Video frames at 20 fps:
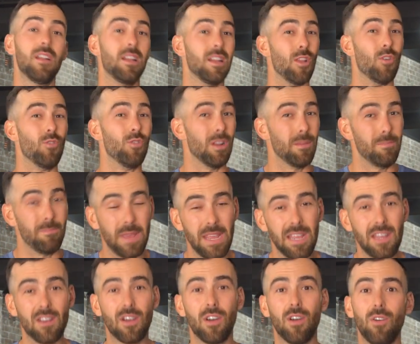low
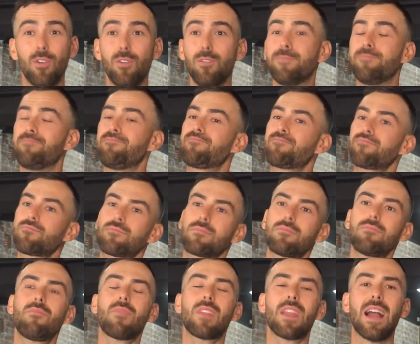libido,
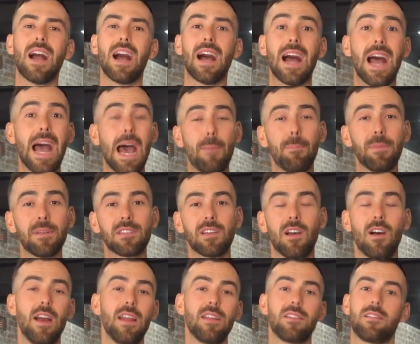
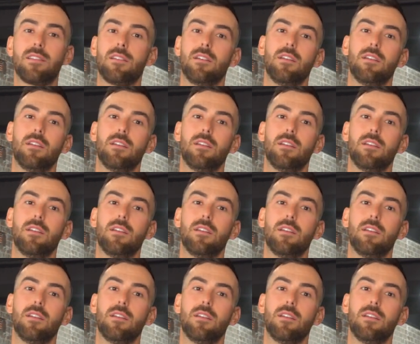appetite,